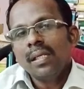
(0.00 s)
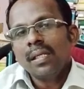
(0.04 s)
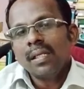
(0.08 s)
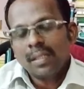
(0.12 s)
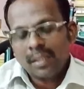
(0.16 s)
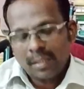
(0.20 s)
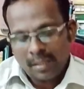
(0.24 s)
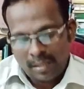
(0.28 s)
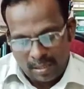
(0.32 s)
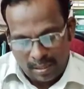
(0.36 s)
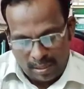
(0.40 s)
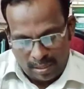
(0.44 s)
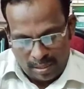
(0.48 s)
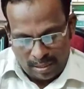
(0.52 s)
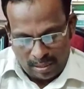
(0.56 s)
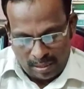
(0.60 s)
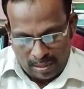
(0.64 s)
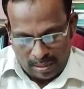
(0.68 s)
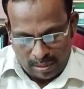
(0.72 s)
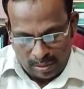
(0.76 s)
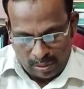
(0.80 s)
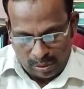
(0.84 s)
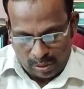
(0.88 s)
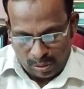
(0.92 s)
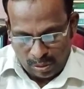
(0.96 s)

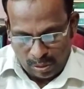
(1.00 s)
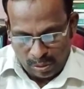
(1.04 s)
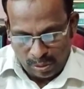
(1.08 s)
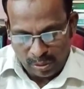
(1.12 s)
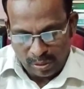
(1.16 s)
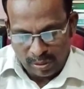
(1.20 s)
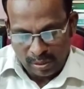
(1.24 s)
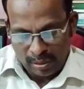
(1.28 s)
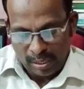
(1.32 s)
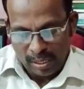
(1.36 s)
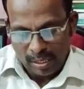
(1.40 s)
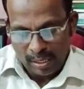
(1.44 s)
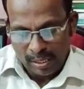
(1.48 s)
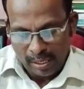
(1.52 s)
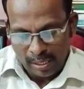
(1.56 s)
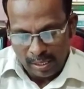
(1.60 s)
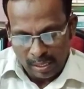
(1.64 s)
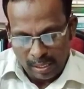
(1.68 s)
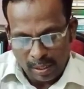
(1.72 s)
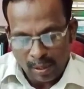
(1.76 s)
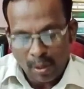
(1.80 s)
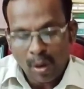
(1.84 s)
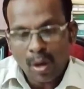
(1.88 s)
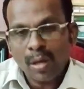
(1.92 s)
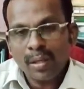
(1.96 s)

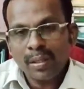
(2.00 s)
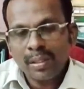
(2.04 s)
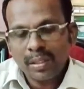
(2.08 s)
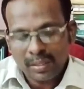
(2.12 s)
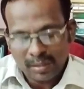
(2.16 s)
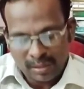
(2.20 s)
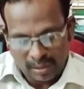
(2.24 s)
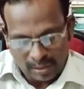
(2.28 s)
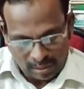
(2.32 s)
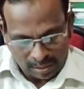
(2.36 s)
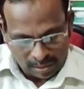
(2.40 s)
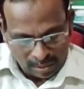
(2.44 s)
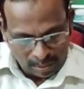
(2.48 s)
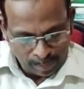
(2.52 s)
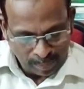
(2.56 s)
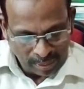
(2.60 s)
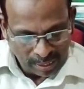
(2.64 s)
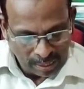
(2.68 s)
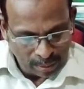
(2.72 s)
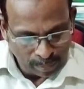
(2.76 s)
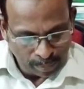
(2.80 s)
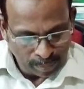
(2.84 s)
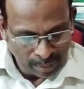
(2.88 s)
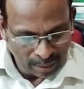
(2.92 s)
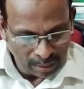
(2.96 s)
a wrong decision
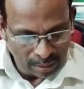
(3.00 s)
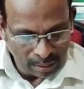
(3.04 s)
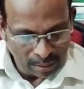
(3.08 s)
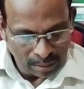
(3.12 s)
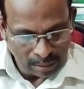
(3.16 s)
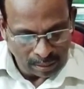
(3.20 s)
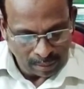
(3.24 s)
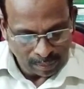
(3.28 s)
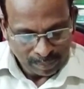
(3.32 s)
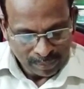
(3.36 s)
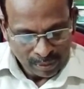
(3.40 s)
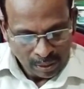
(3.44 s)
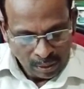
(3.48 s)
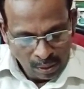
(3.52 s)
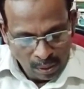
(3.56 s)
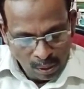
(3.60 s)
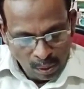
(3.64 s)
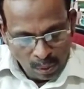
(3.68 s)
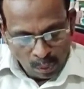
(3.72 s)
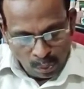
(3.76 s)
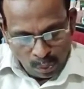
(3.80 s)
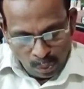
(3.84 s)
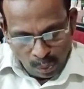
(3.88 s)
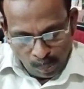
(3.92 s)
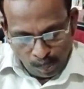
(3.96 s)
made by her.
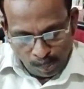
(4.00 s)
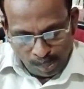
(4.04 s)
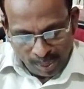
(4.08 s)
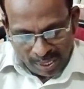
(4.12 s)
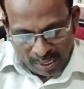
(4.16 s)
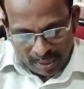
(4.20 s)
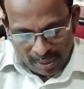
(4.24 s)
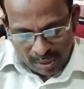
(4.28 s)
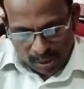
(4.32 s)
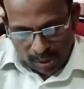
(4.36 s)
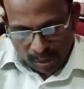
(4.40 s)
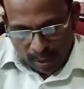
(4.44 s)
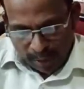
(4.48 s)
Who pays